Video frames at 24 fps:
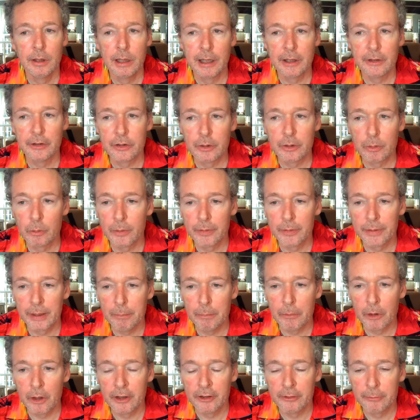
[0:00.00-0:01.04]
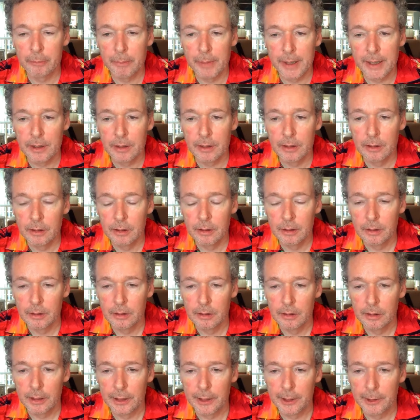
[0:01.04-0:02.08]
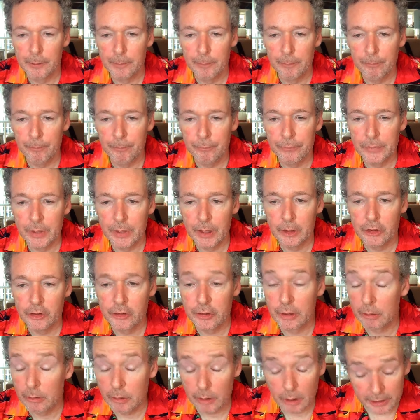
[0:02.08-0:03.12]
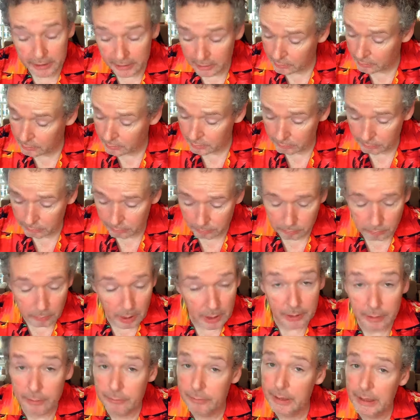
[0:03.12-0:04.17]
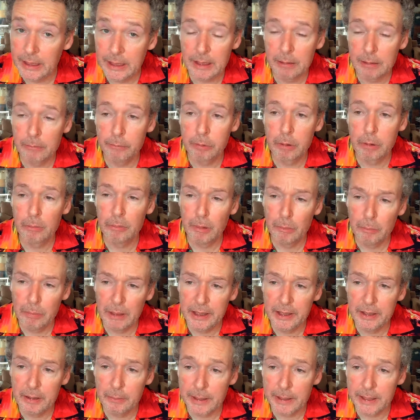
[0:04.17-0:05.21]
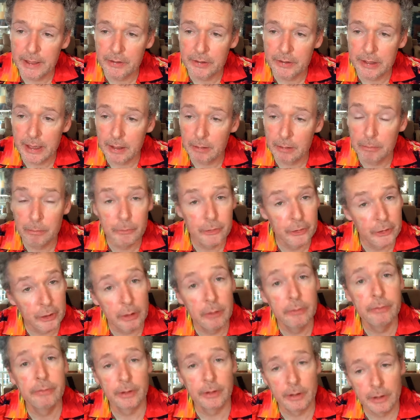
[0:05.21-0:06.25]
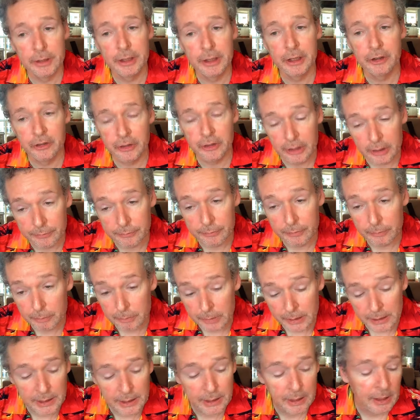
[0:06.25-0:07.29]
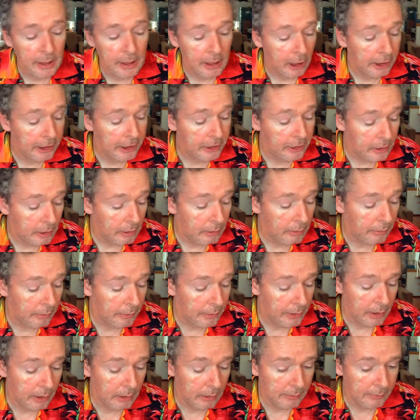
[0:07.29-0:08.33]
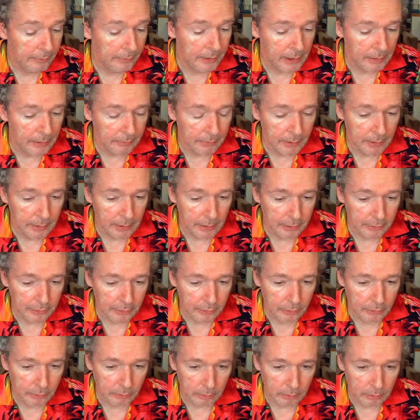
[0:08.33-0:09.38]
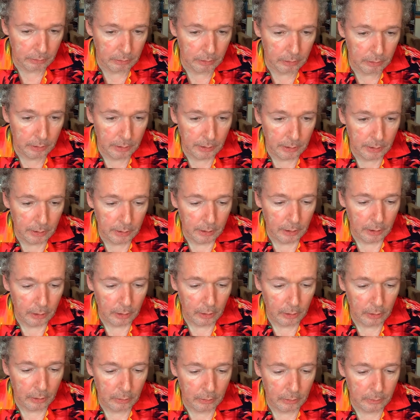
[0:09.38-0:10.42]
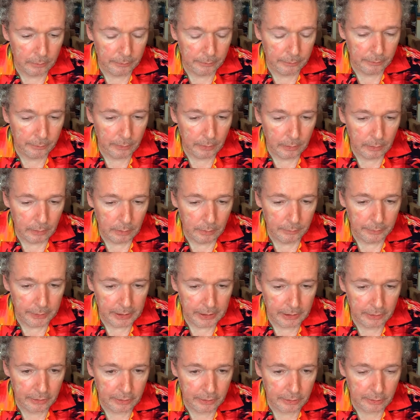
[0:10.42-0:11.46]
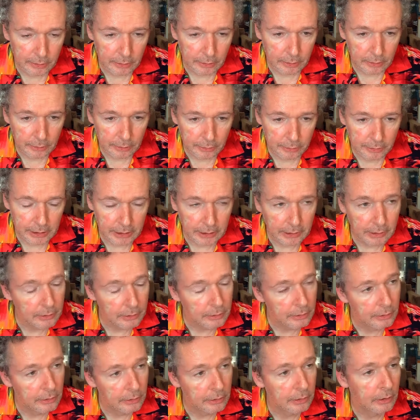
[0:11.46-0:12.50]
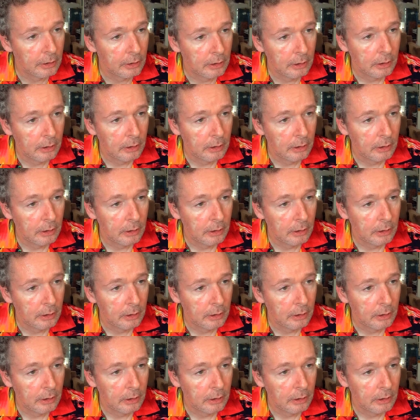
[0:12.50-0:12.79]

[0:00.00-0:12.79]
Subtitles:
as to what they might have meant. So it's one of the probably the best albums so far this year for me. I don't think I've given a score of this since